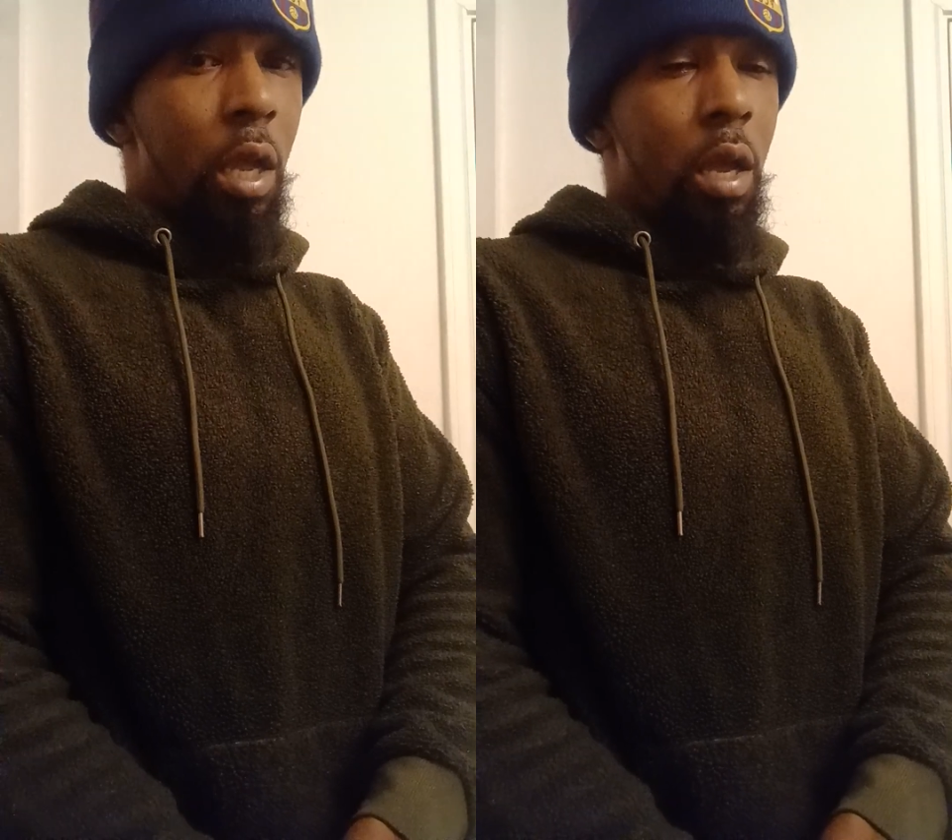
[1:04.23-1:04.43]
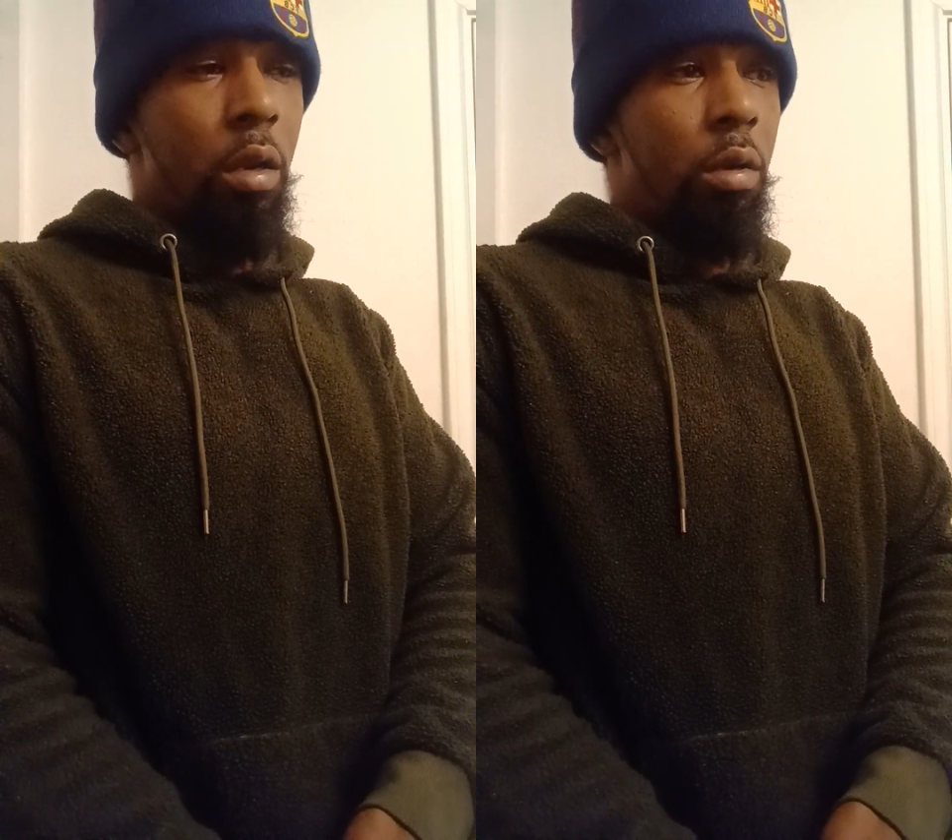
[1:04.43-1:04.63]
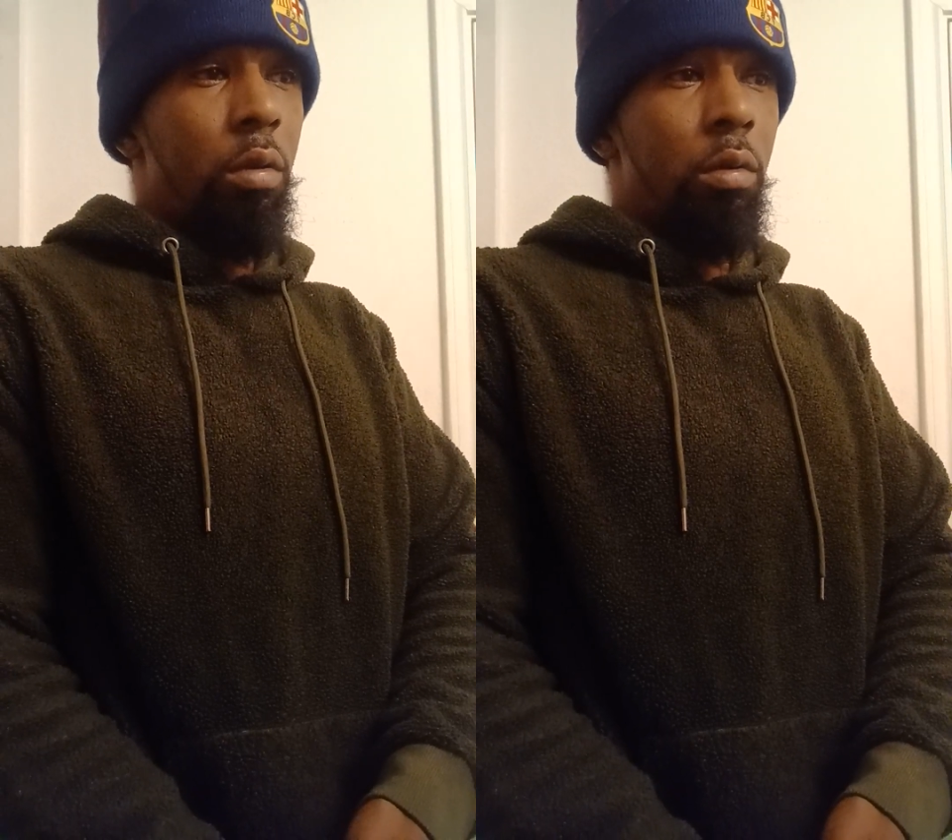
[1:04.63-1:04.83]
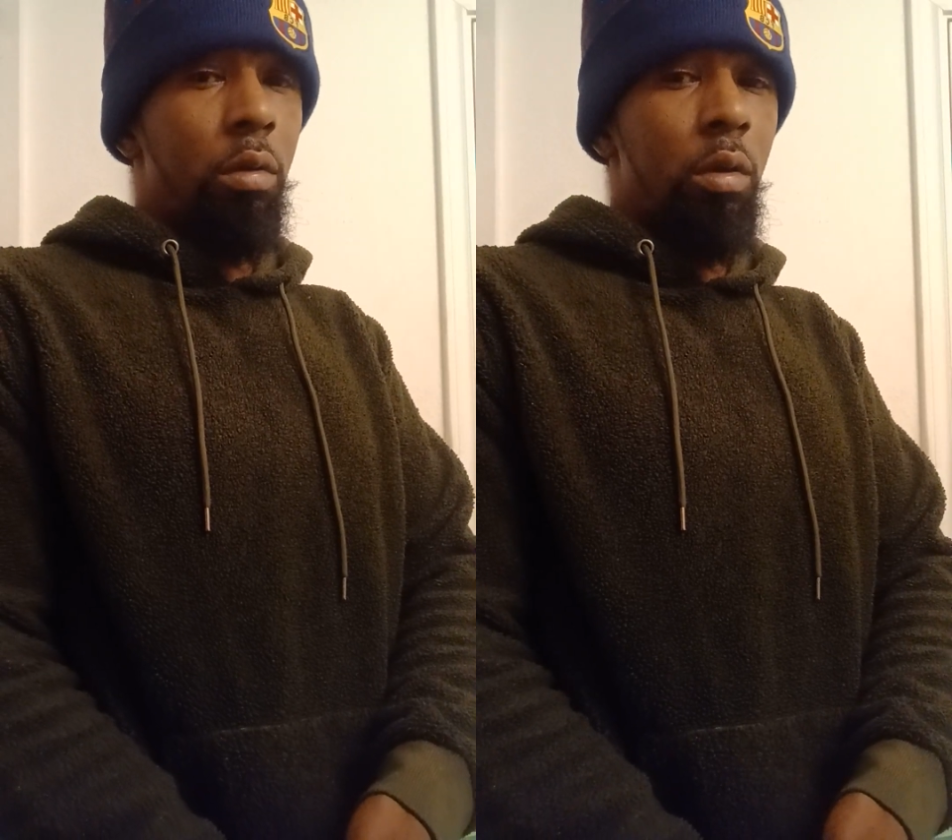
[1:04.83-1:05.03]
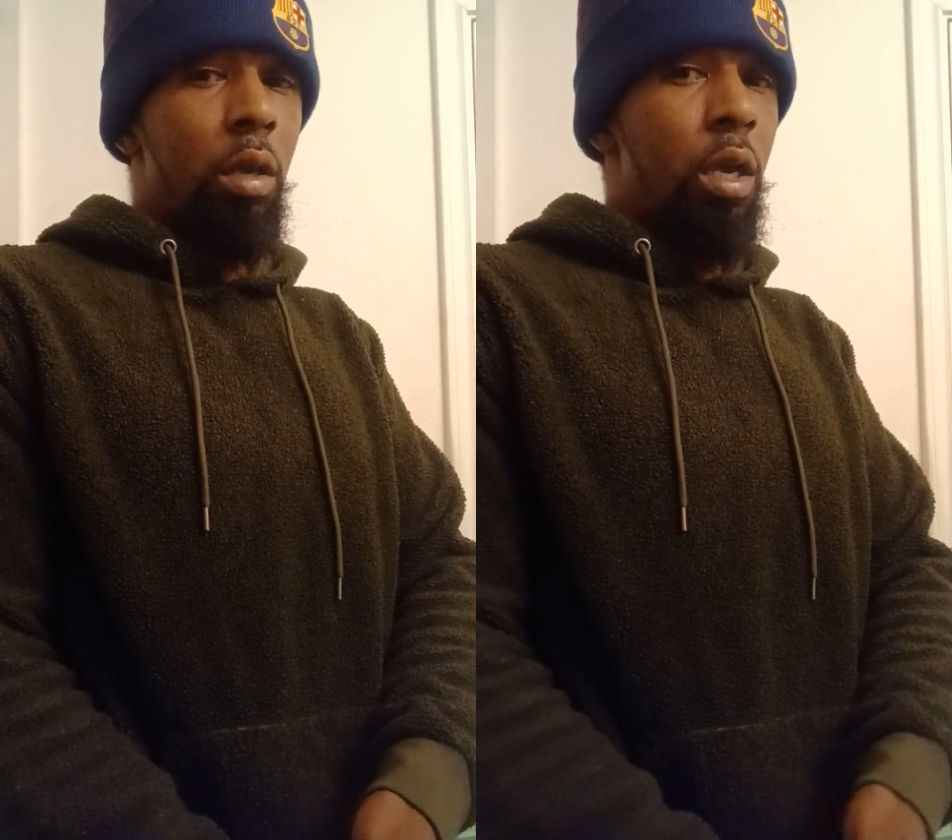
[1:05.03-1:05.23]
that
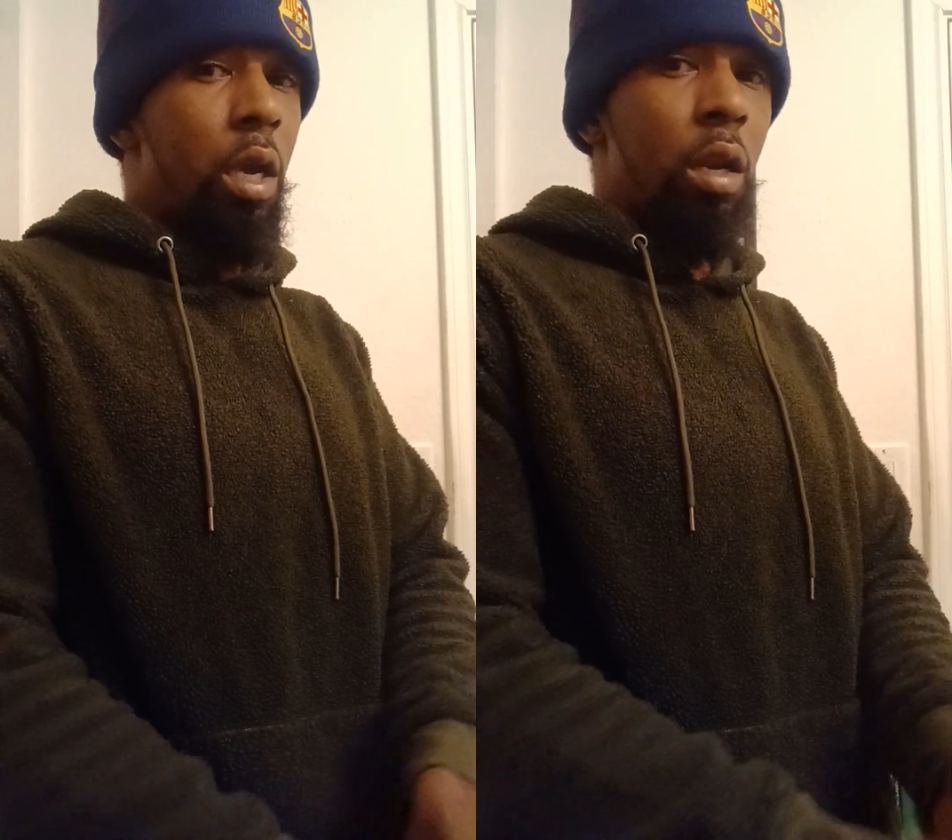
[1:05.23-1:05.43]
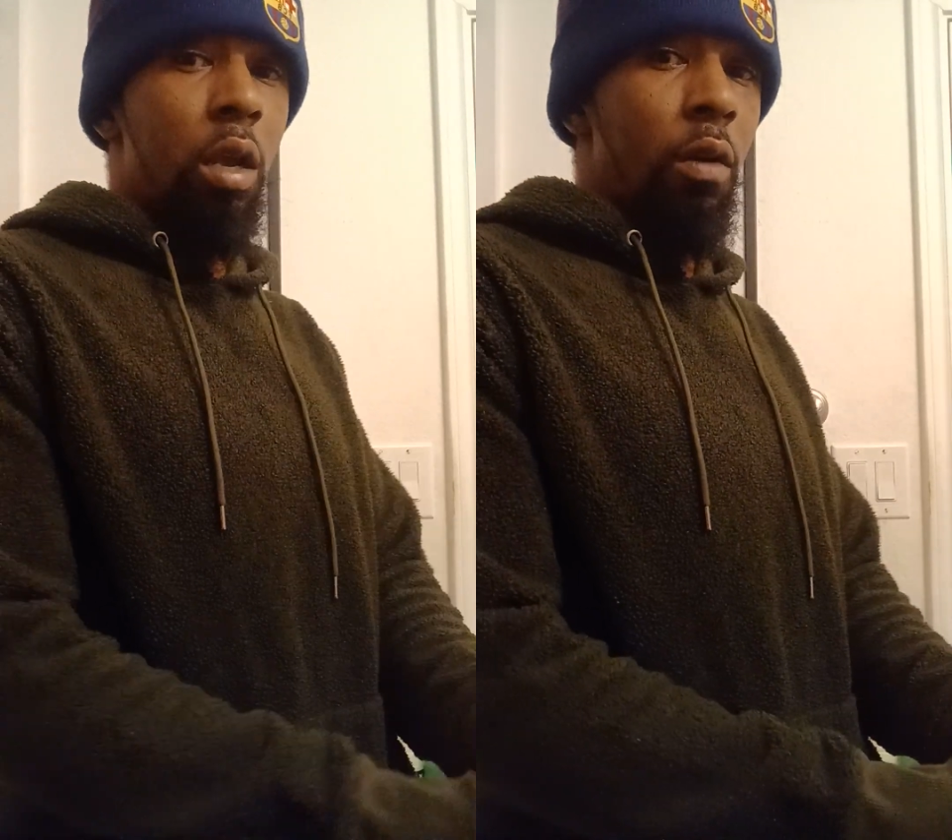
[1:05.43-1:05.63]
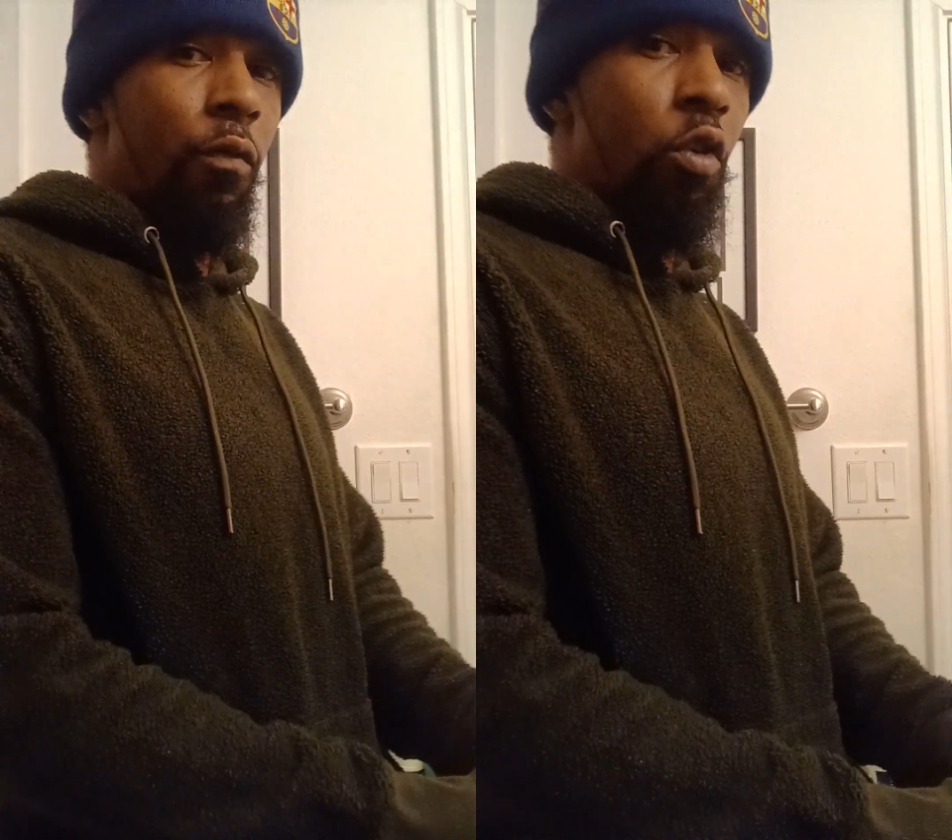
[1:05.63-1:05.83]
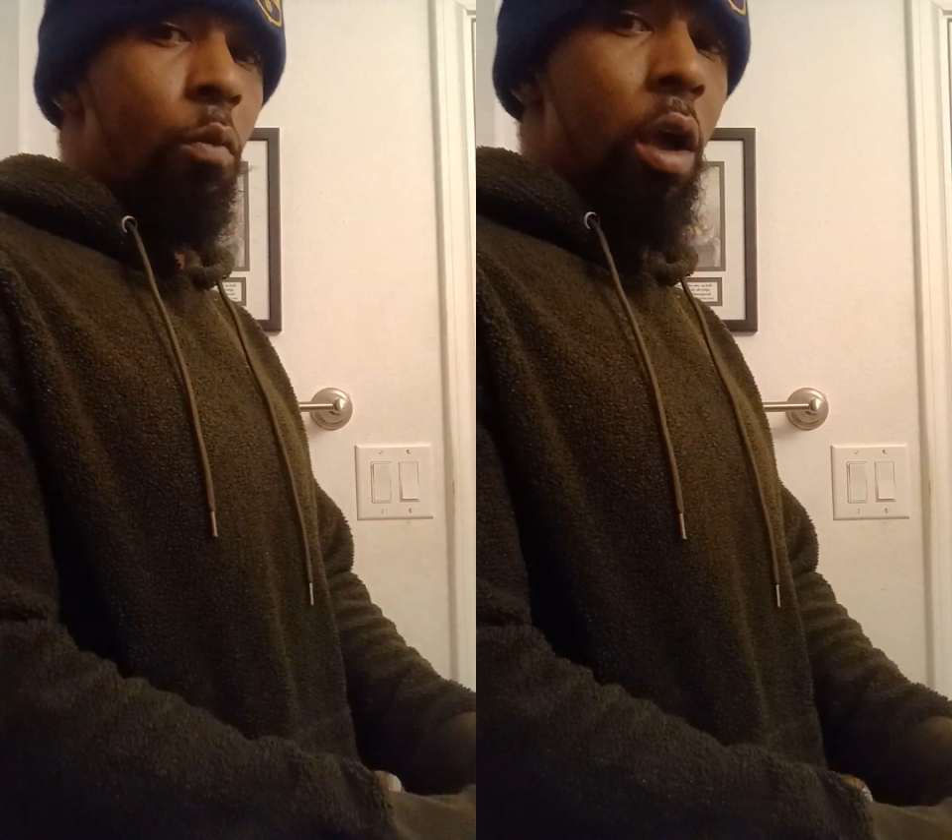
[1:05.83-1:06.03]
he's getting interviewed